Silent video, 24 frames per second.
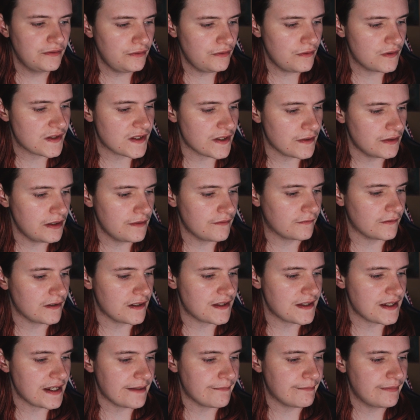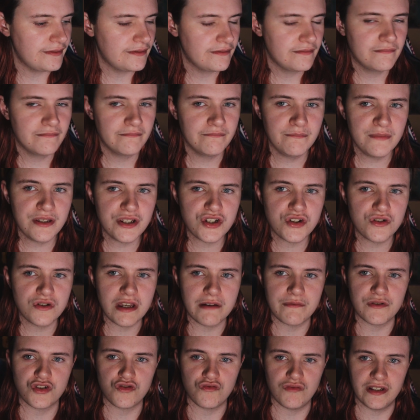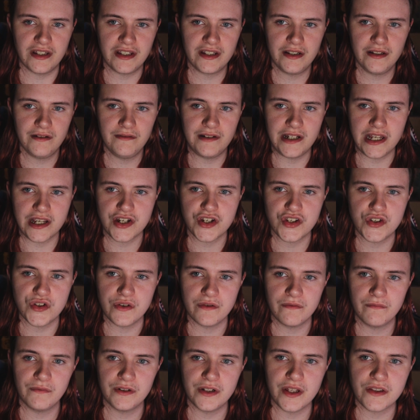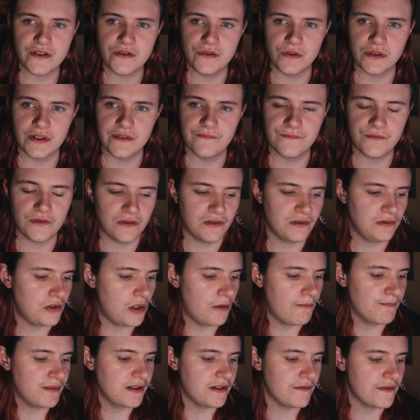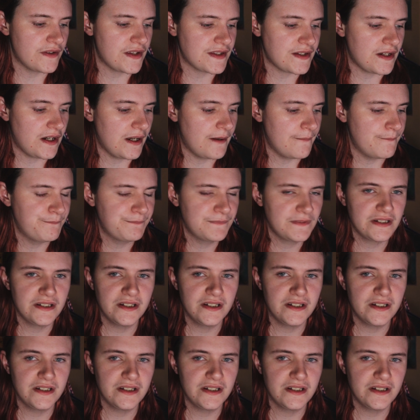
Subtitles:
Also, another great tip, make sure you have a drink next to you when you're talking for long periods of time.